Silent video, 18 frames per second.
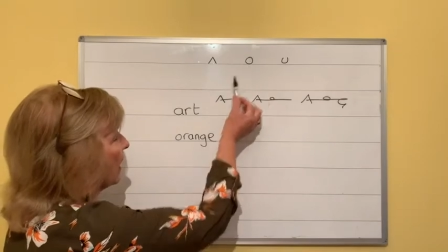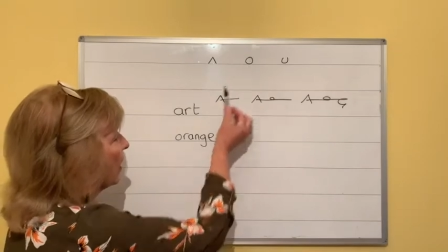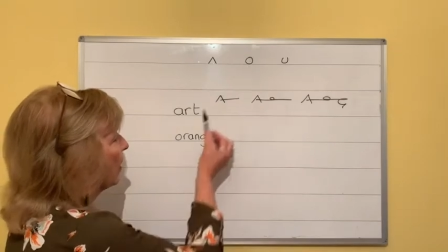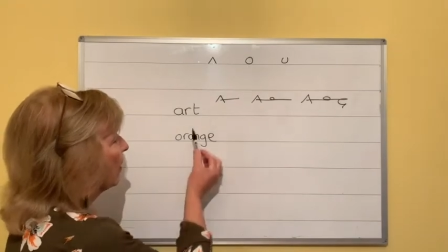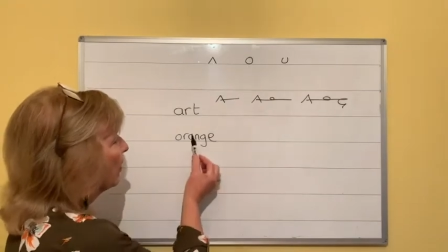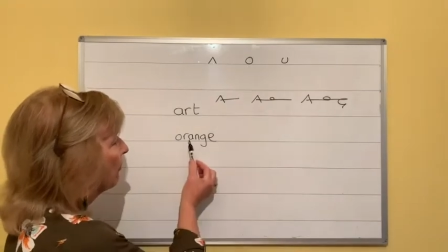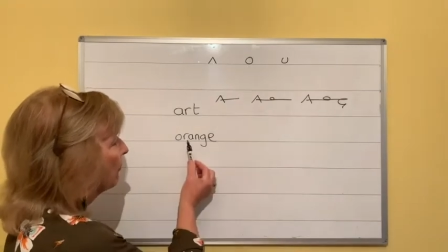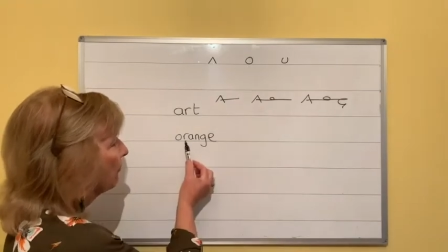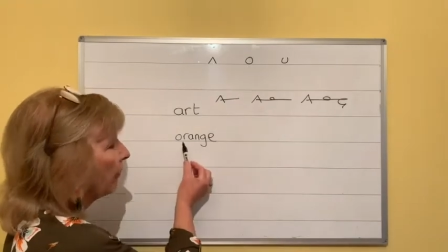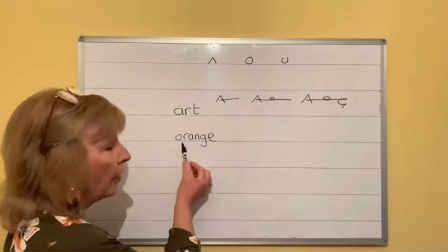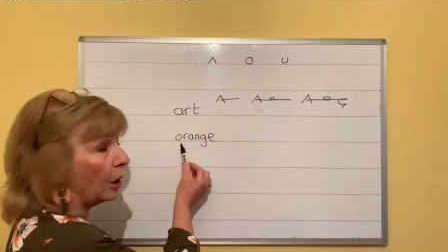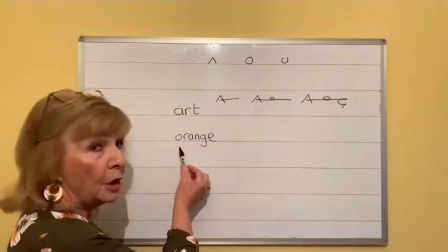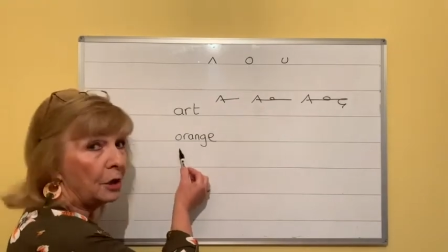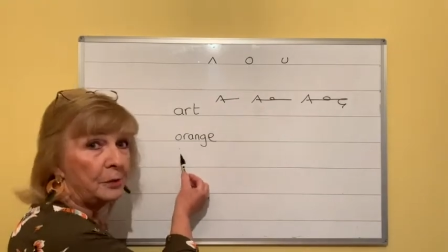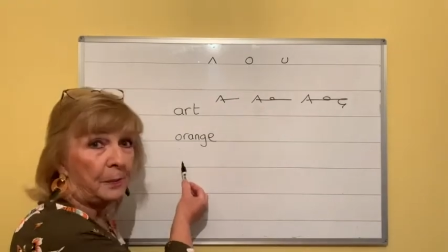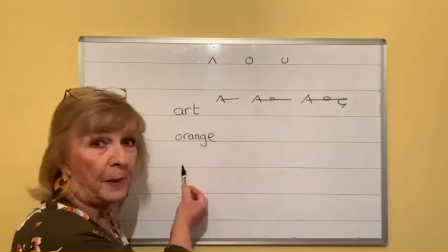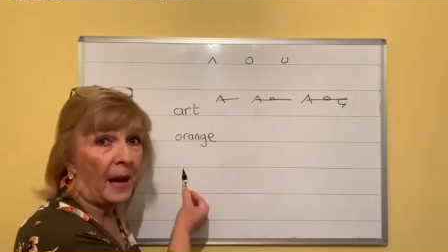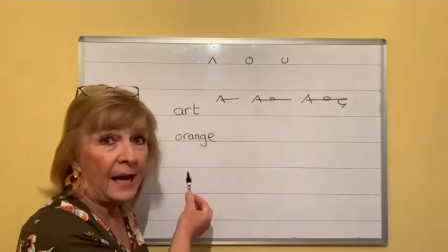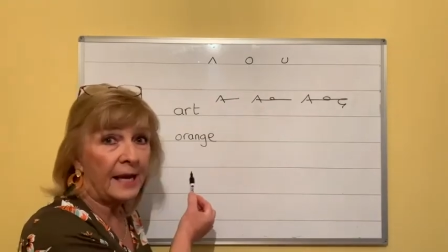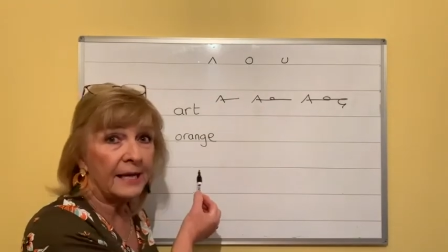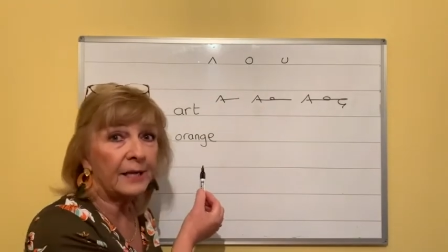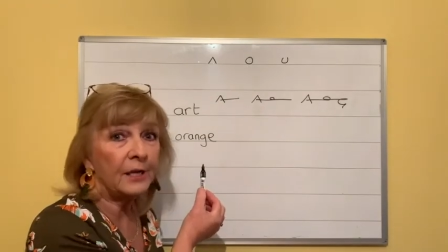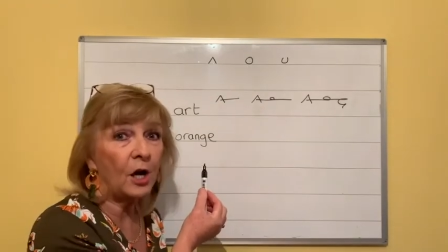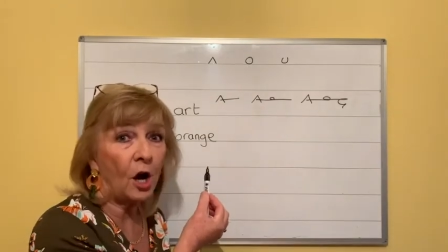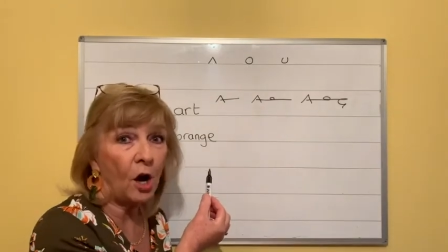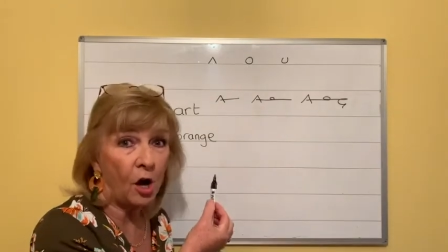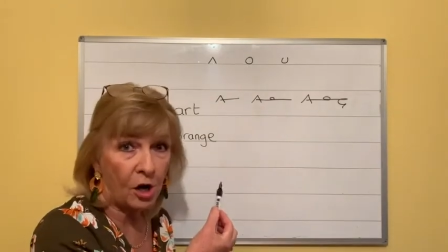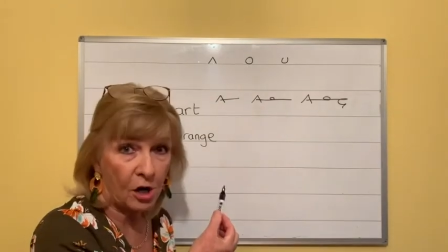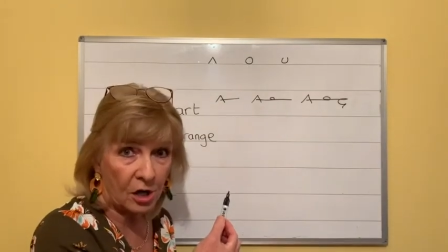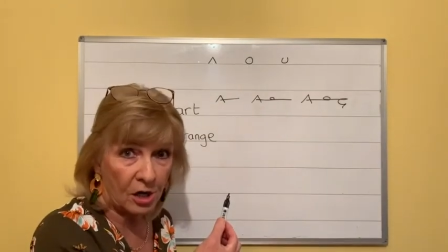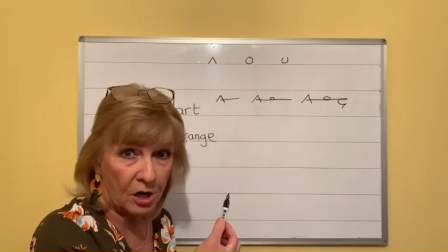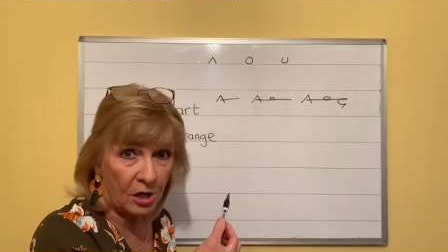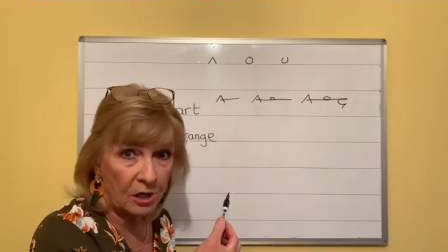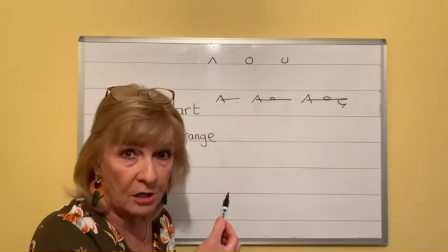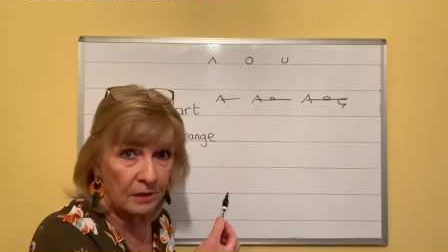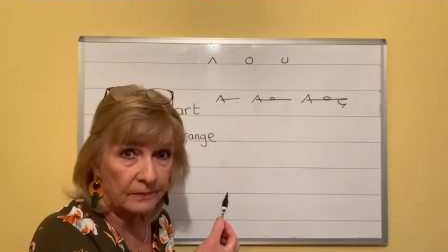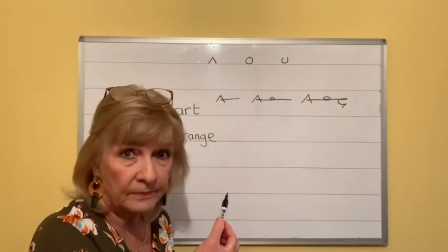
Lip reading: followed by an R,